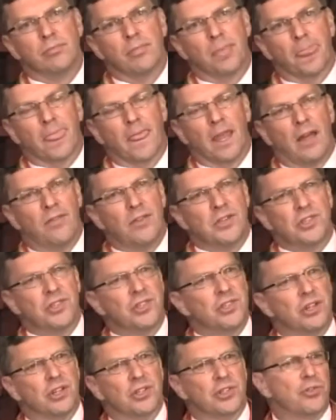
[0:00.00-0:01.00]
And this is
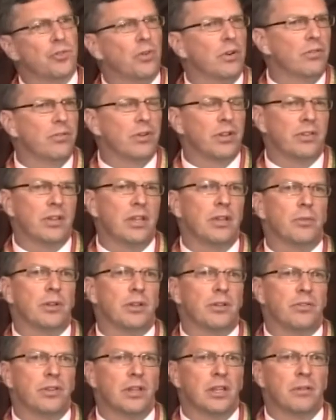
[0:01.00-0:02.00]
an extraordinary thing when you
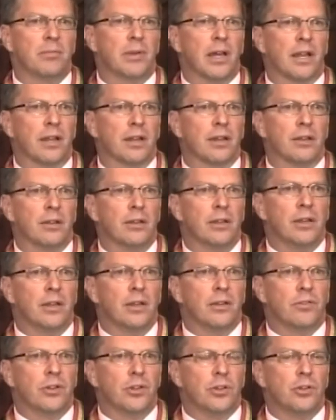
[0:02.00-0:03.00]
think about it,
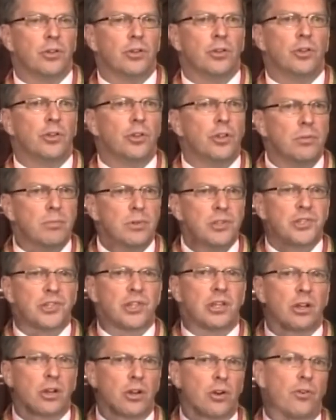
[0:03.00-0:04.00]
that humans can
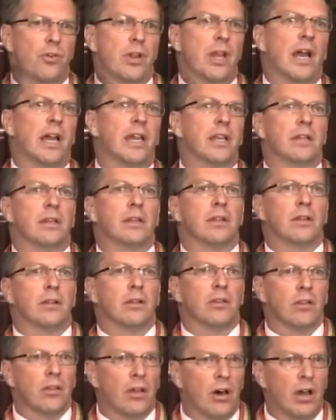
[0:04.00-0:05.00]
create
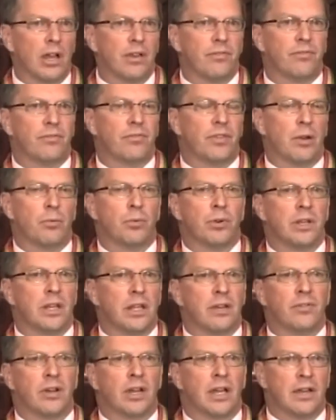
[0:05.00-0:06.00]
life that would
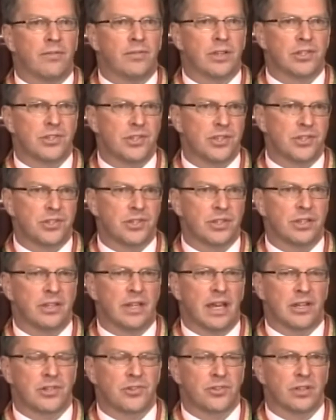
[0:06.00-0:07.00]
never have existed
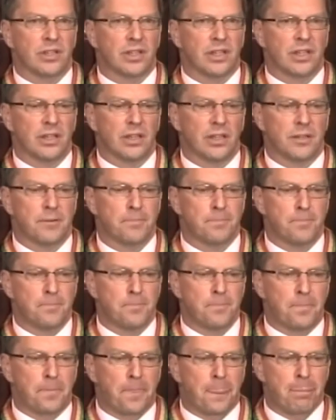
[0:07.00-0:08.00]
naturally.
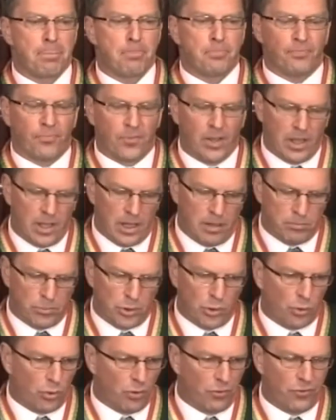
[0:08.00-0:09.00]
You're
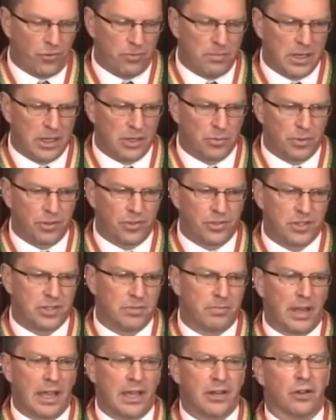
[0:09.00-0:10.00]
all familiar with the
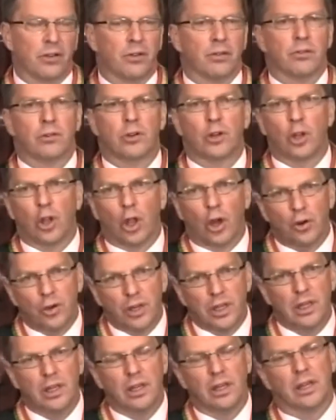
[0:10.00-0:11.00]
debate on
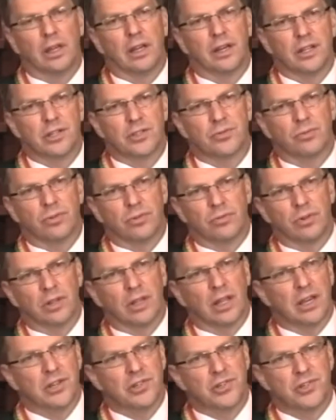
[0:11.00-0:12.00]
cloning and its
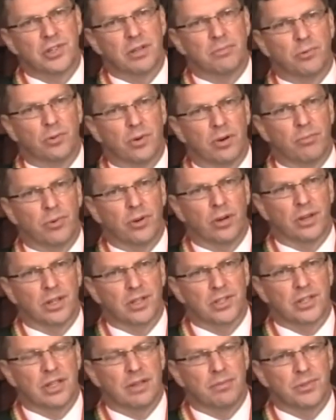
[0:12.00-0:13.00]
relationship to embryonic
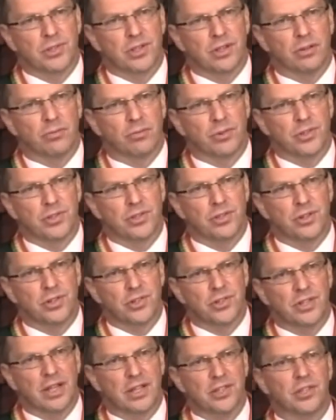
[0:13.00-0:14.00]
stem cell research.
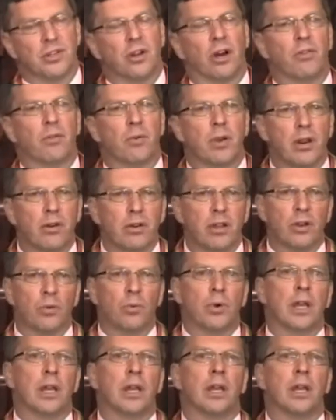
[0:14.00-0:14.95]
That's another area where,